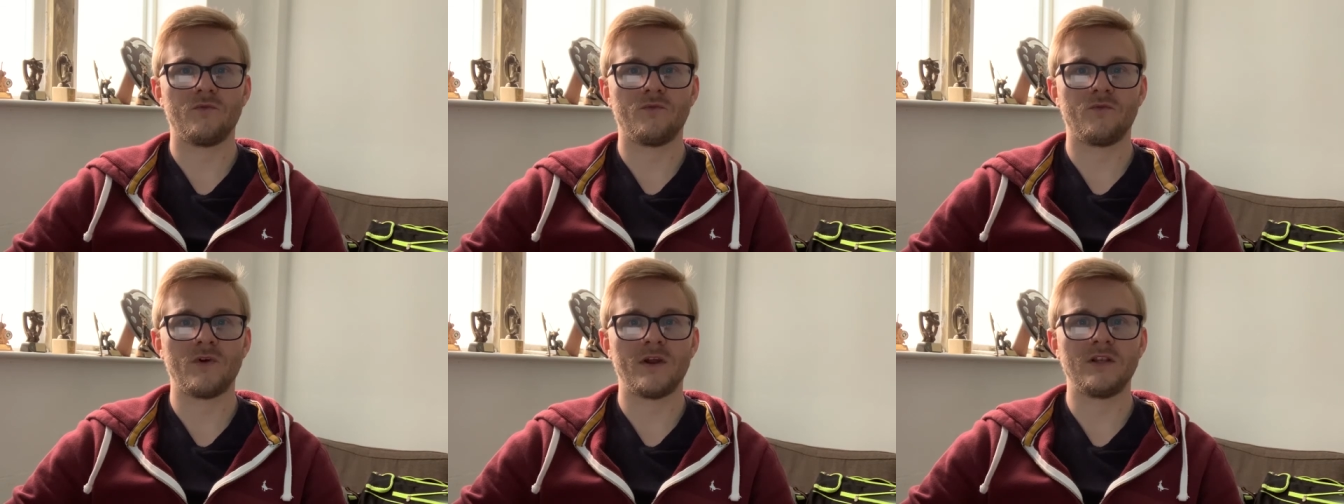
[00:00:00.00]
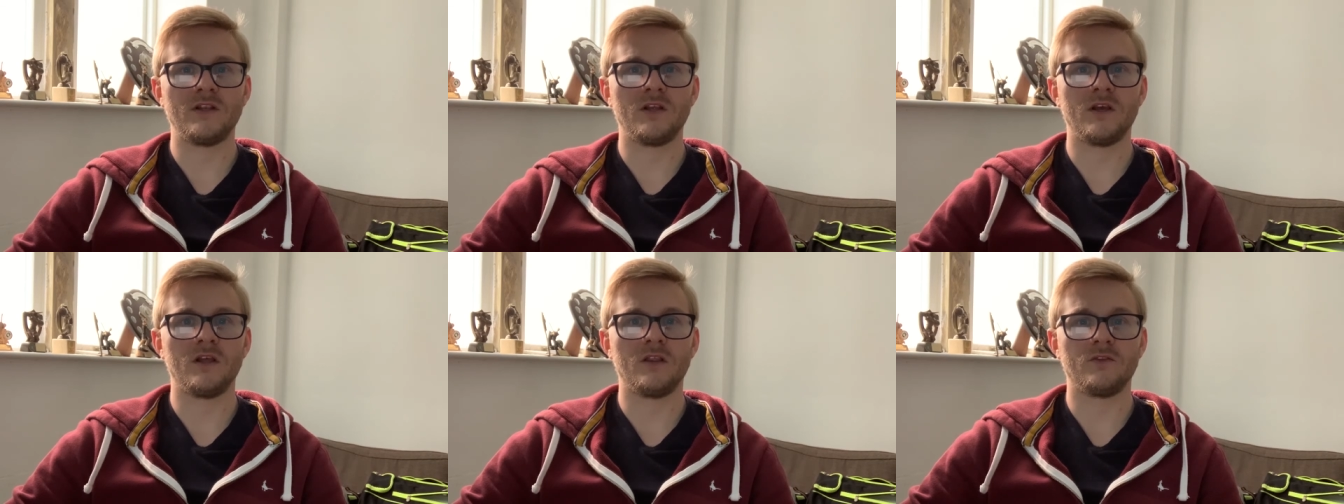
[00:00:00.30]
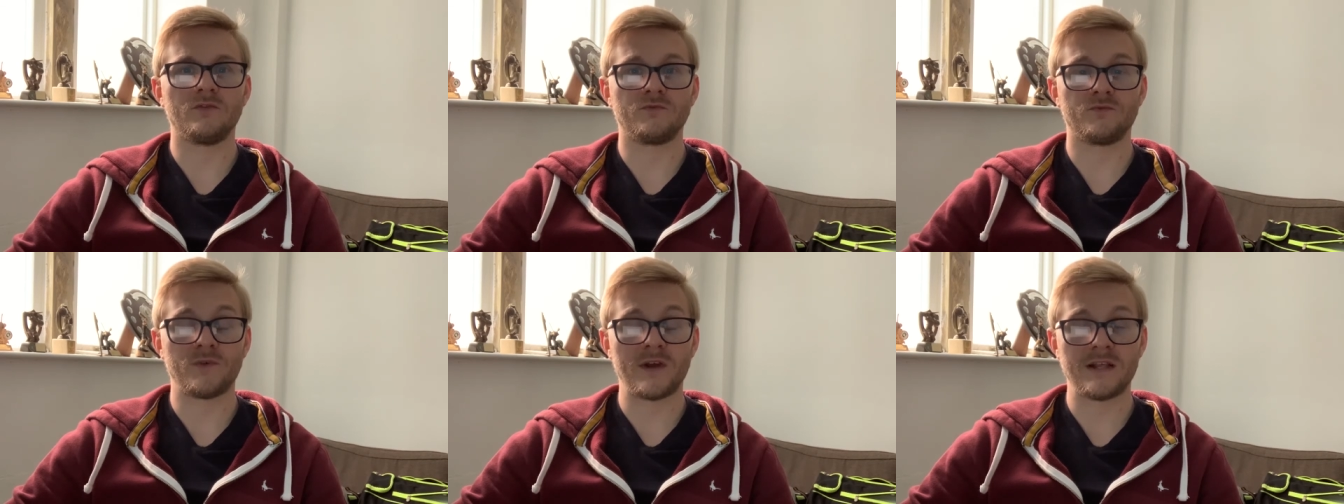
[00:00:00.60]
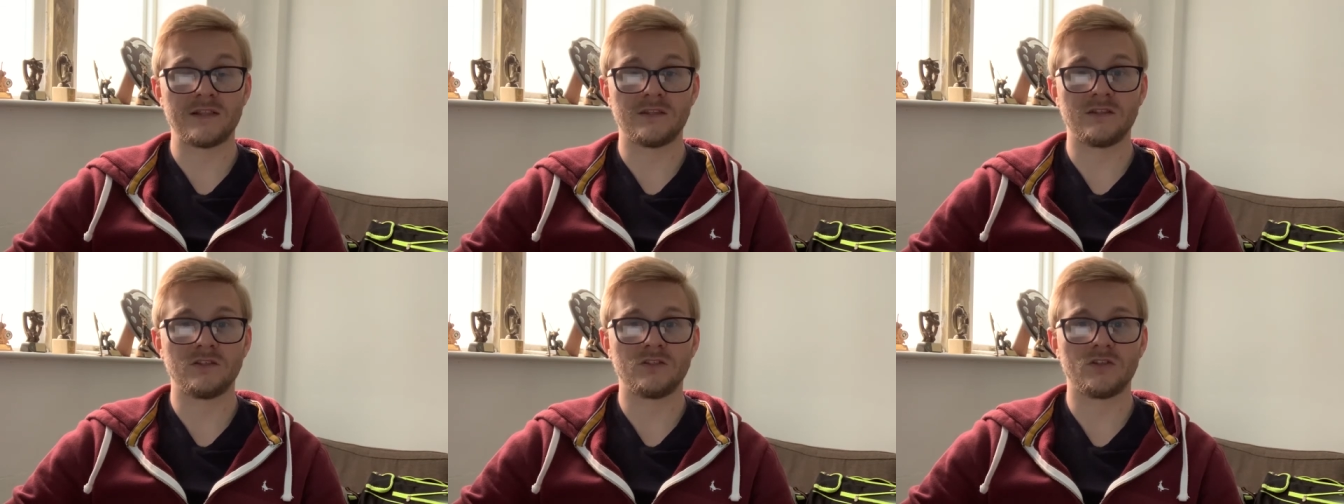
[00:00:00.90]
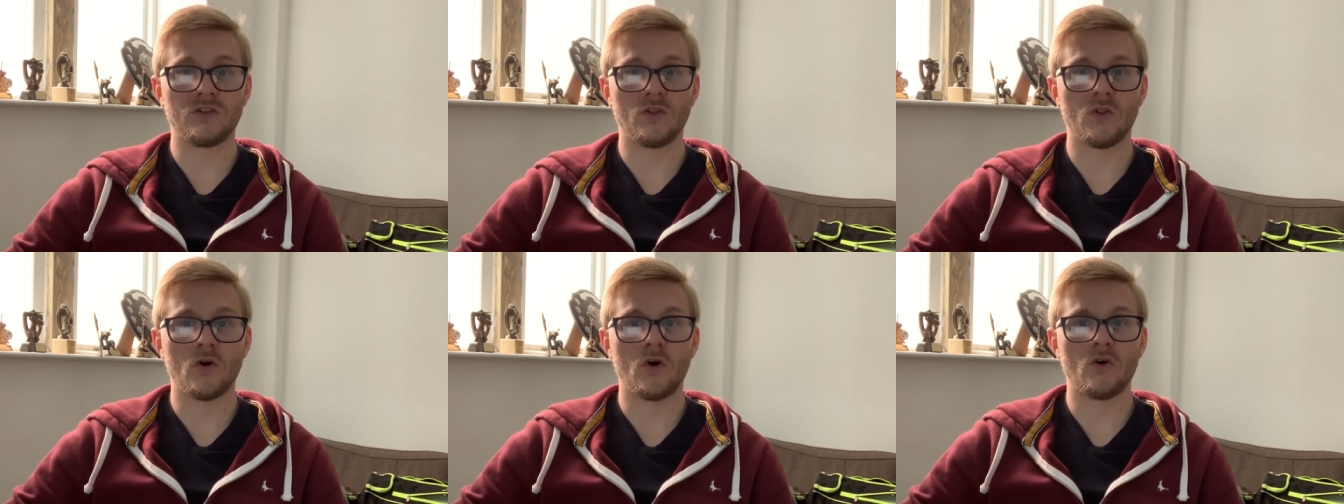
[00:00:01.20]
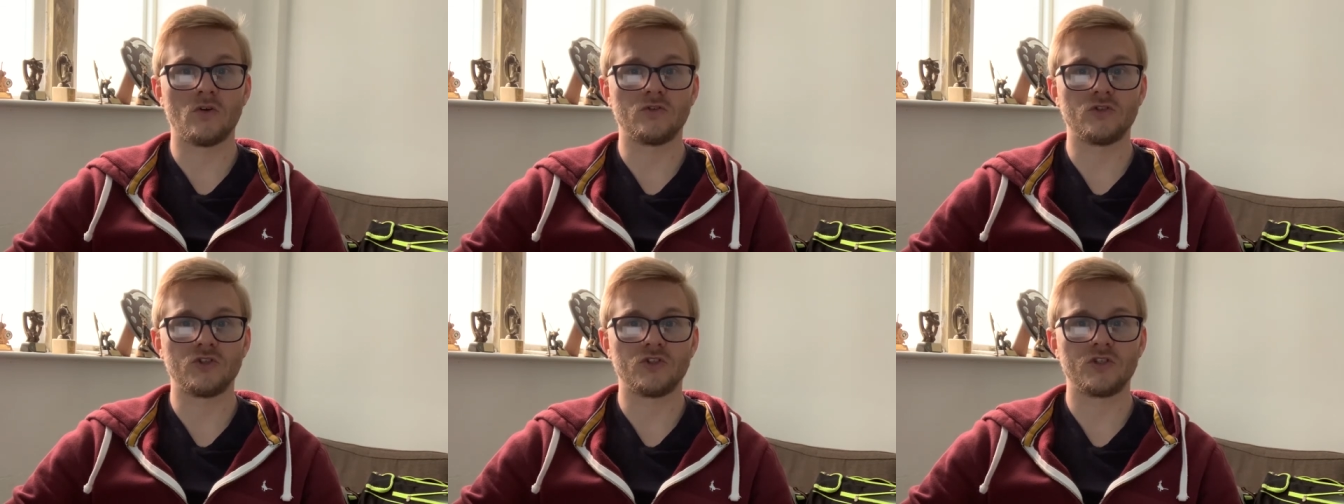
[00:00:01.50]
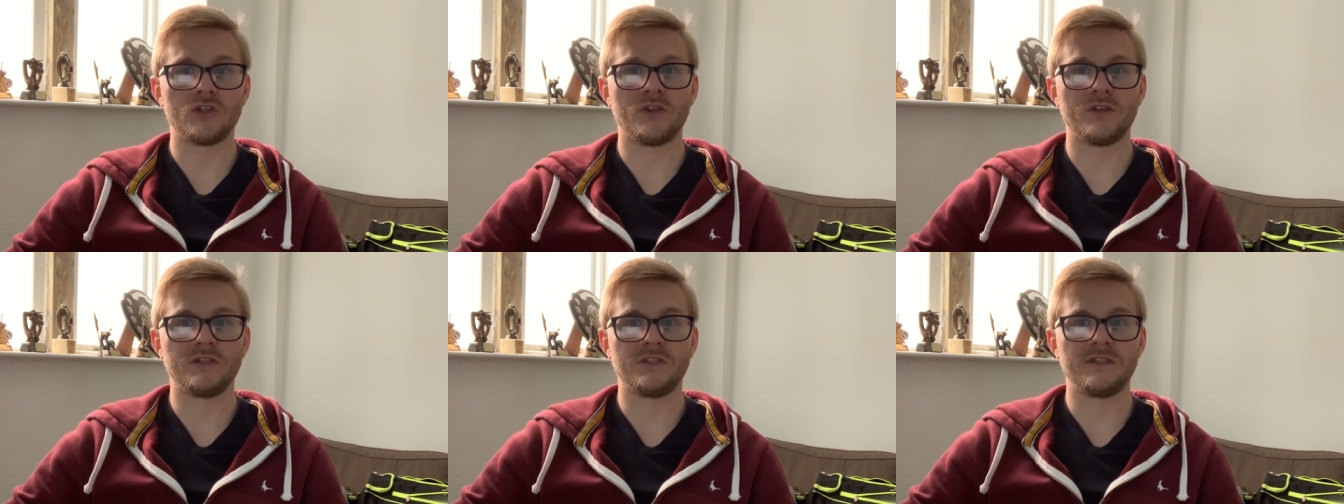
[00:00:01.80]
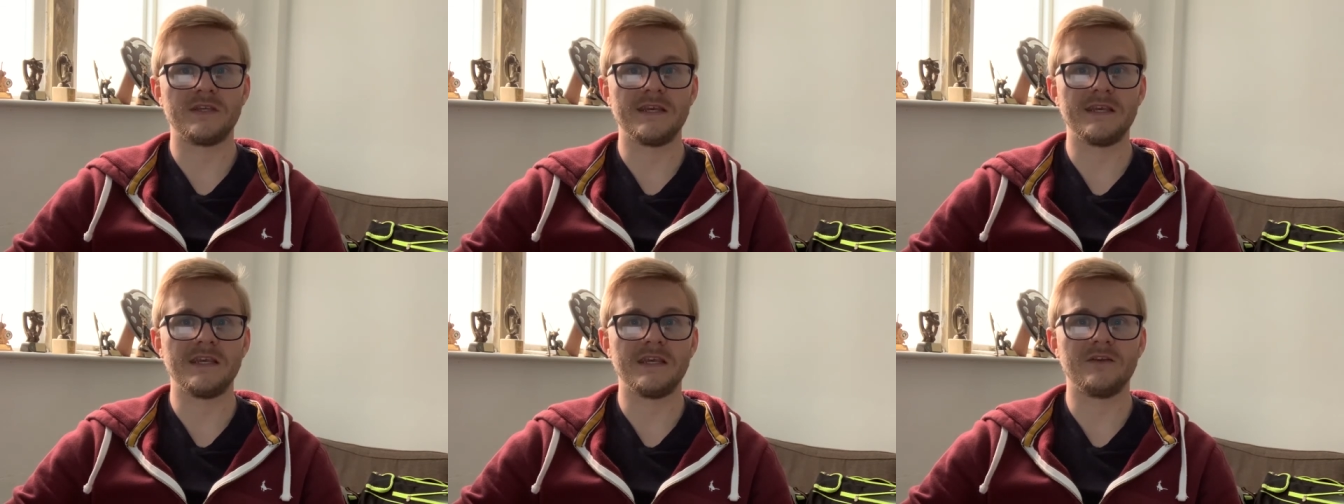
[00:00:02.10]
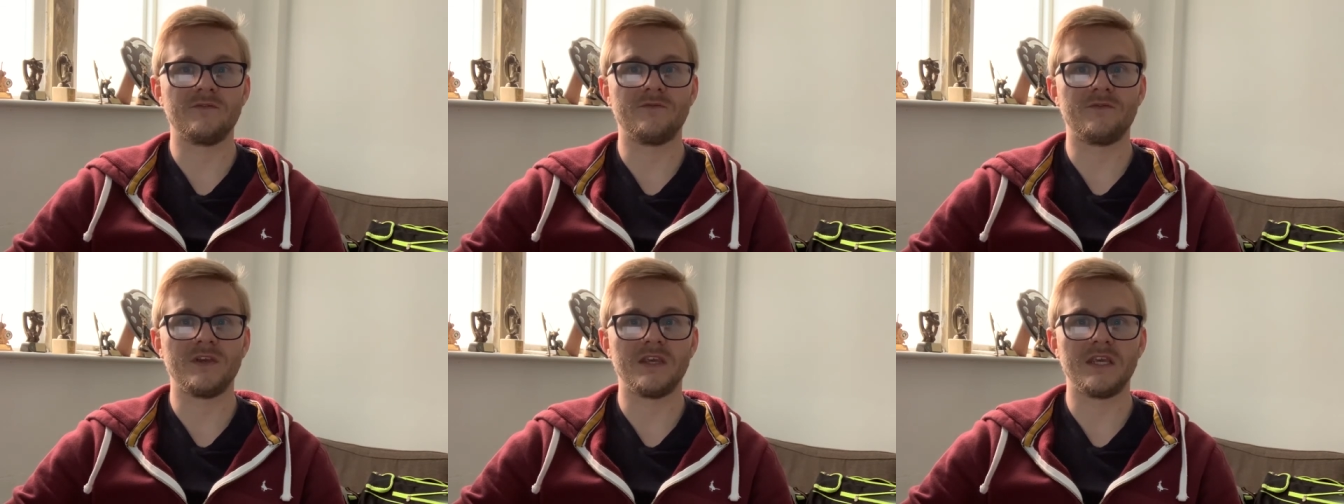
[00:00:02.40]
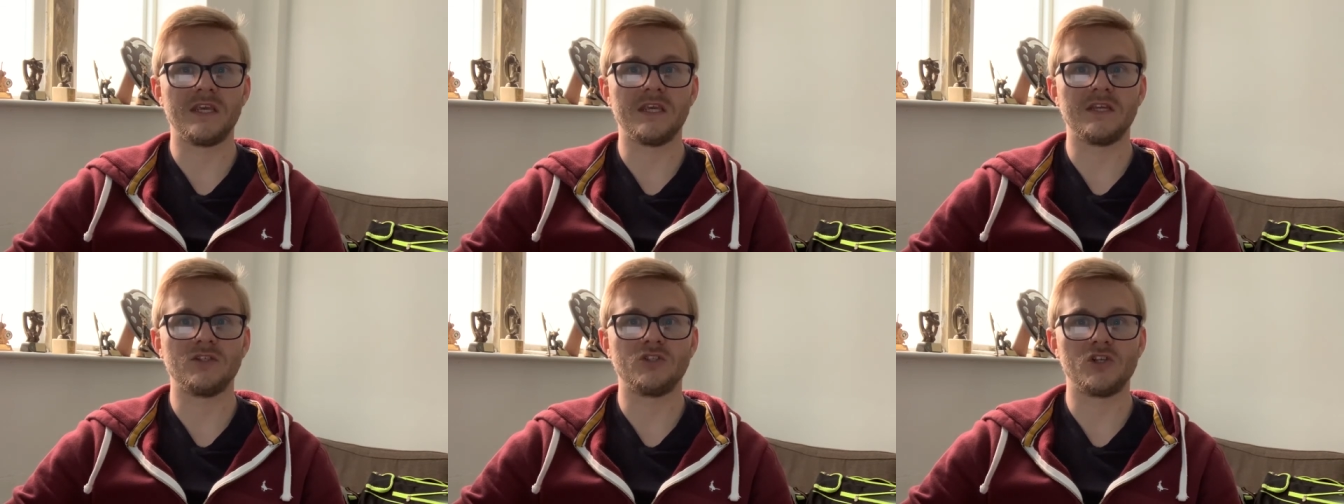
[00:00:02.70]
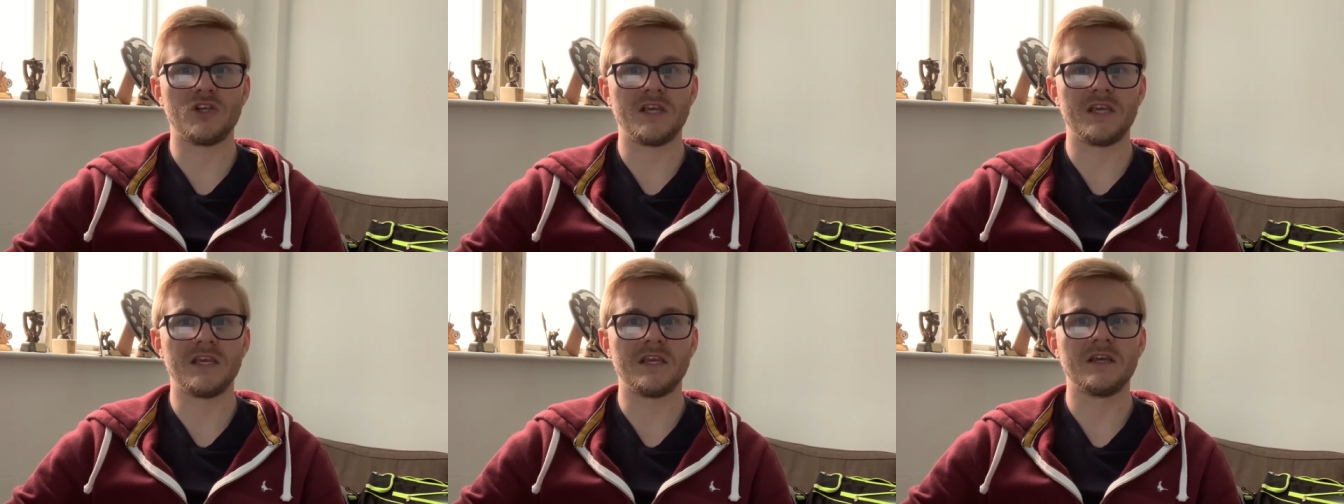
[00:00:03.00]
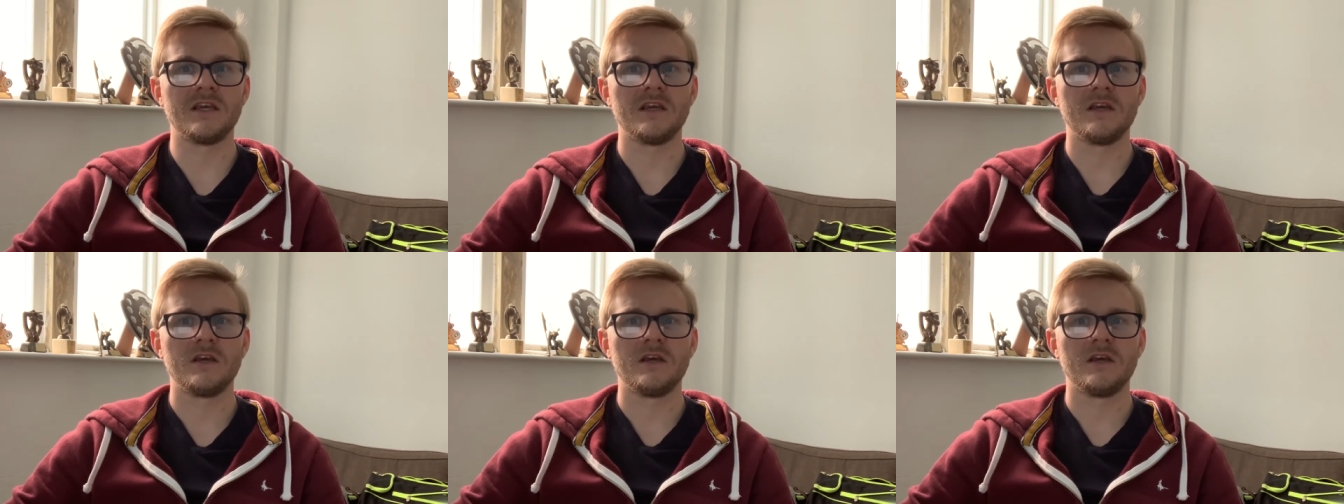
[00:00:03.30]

uh, France launched the TVG,